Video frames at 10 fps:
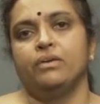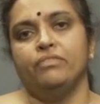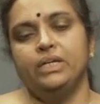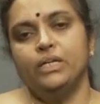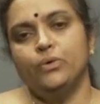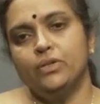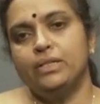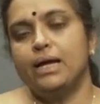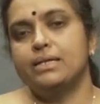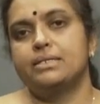We know
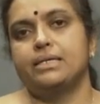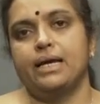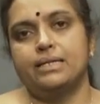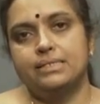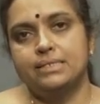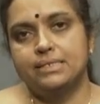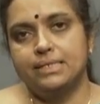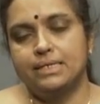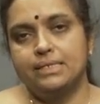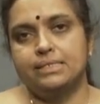that cancer
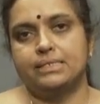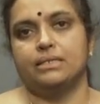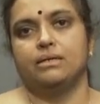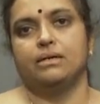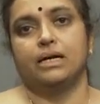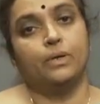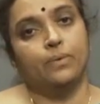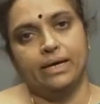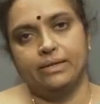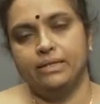cells
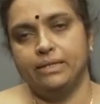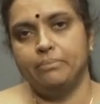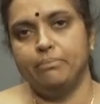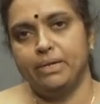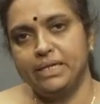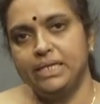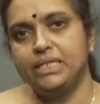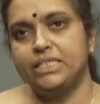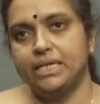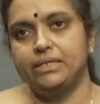acquire in them
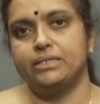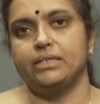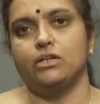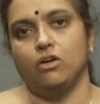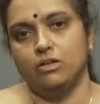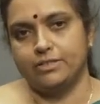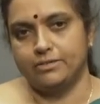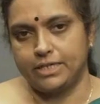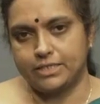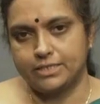many genetic
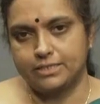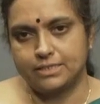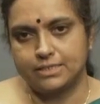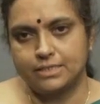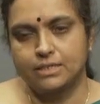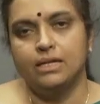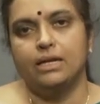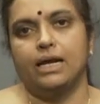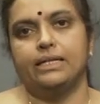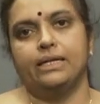alterations,
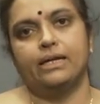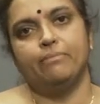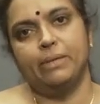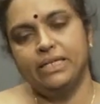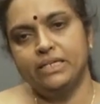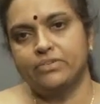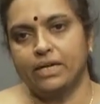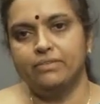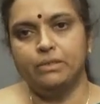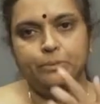and there are many
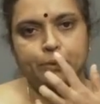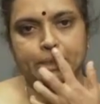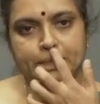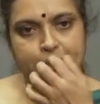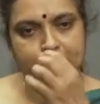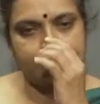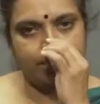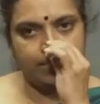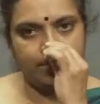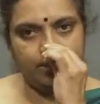driver mutations
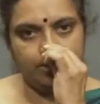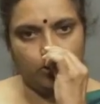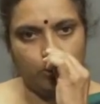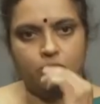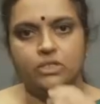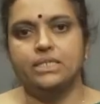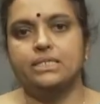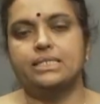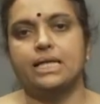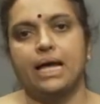in
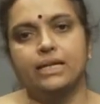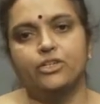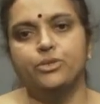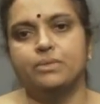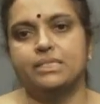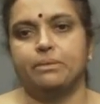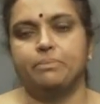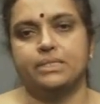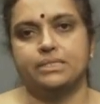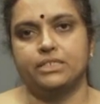oncogenes and tumor
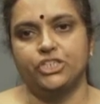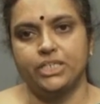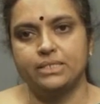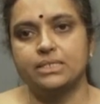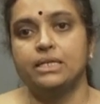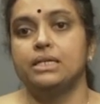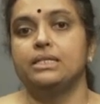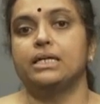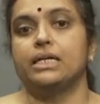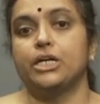suppressor genes
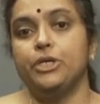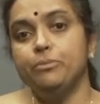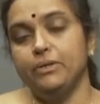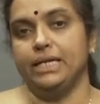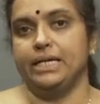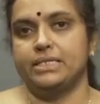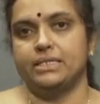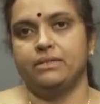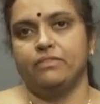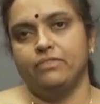that
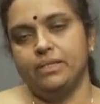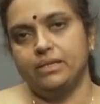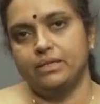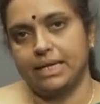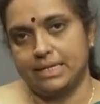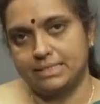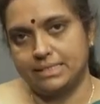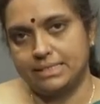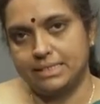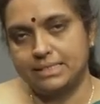accumulate within
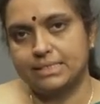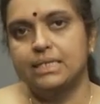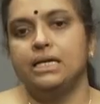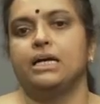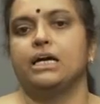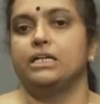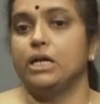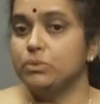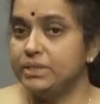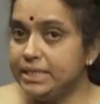cancer cells, and
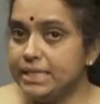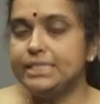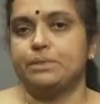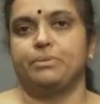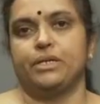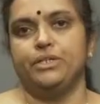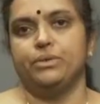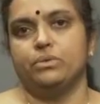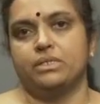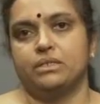now these
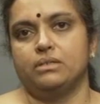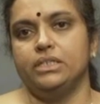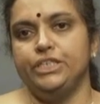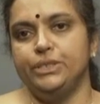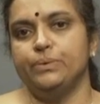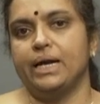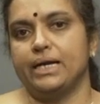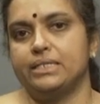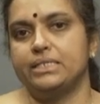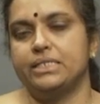produce the
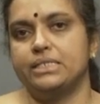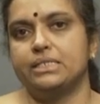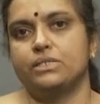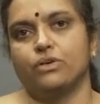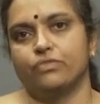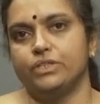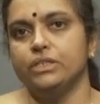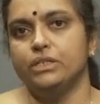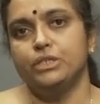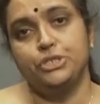neoantigens of
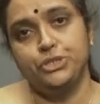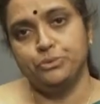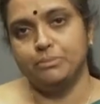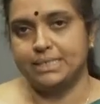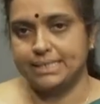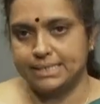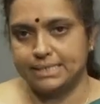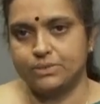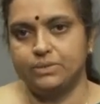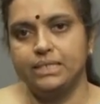the tumor
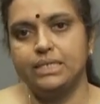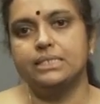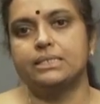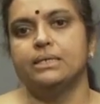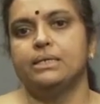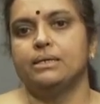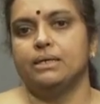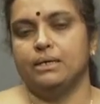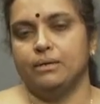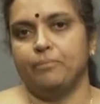cells. So, these
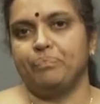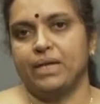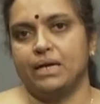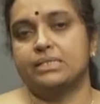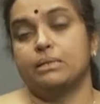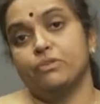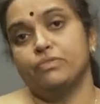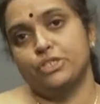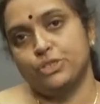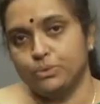are some
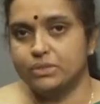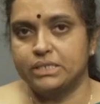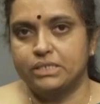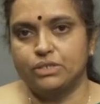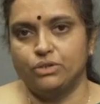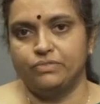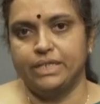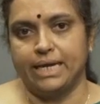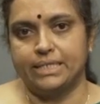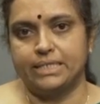of the sources of
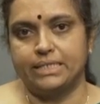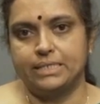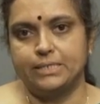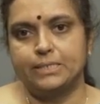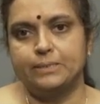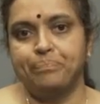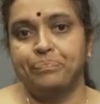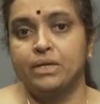the antigens.